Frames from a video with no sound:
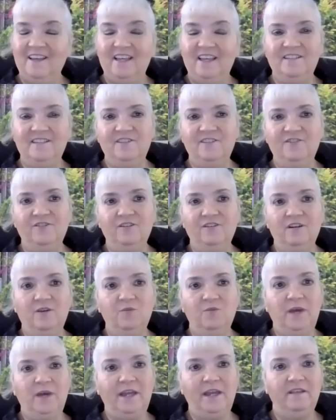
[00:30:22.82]
Is there a
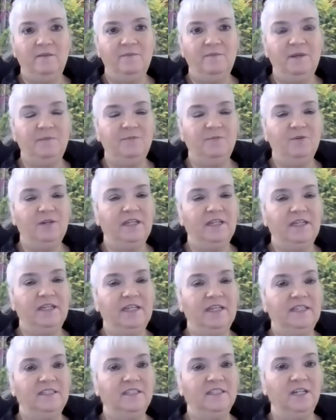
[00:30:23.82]
way that people can
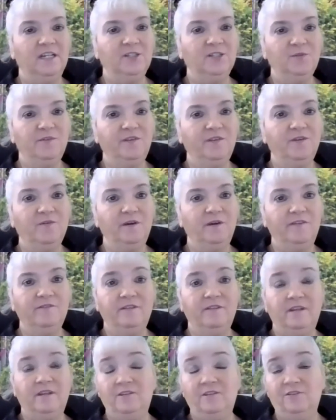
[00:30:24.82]
get in touch with you other
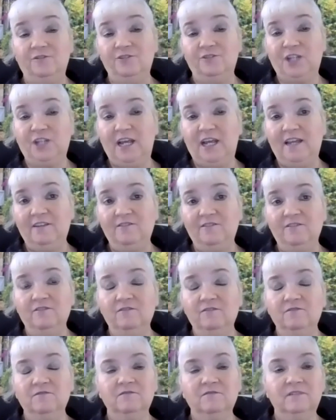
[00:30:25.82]
than your
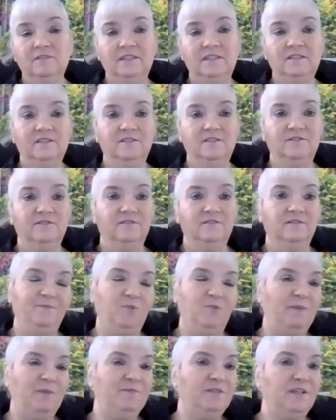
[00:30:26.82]
channel? Is there a
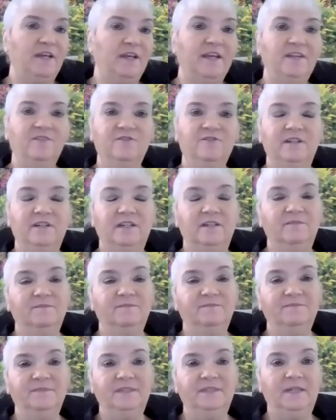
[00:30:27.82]
website or a
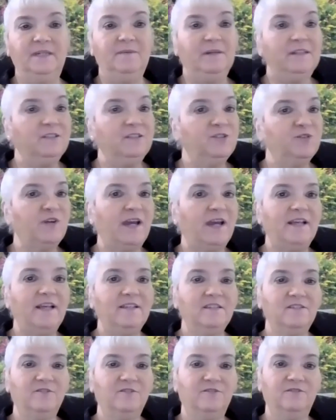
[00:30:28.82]
email
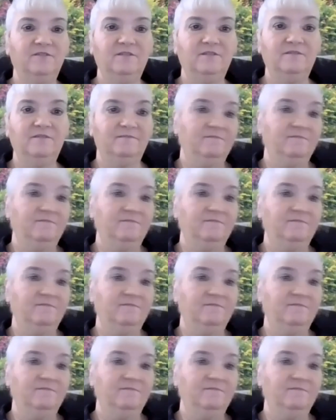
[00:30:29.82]
address or?